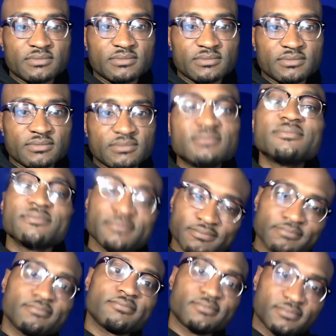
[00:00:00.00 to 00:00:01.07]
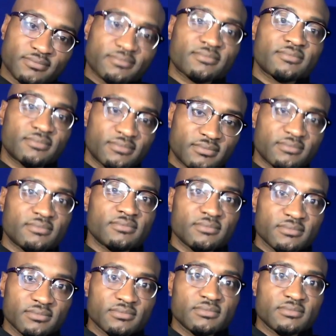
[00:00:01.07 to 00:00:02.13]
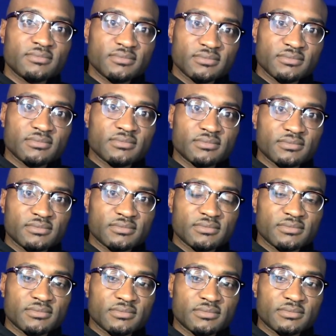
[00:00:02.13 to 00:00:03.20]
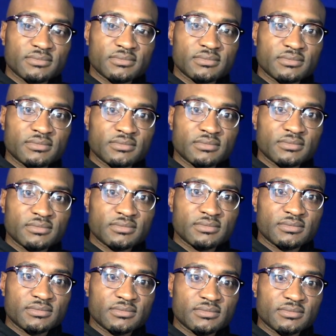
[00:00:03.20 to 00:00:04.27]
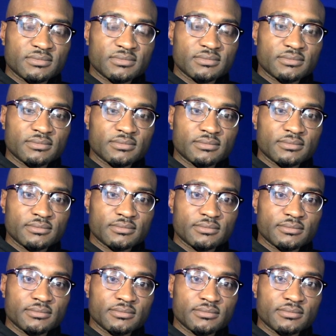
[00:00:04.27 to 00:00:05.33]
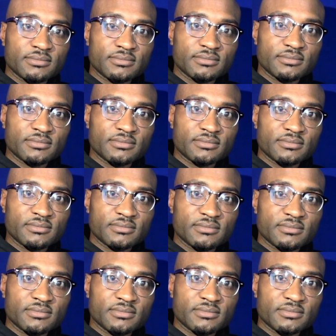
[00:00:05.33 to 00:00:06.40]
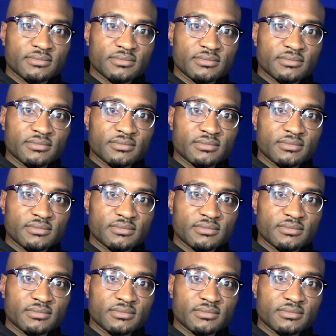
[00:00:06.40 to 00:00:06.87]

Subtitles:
(silent)